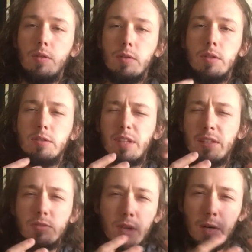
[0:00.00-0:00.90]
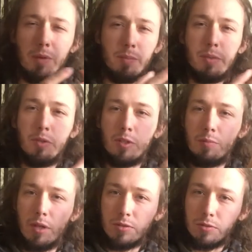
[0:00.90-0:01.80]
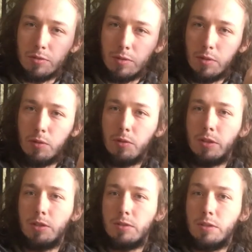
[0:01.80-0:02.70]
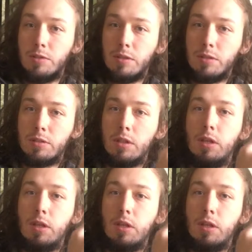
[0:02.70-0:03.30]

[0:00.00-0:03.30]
in a sense, you kind of want to build your muscle to holding your stillness,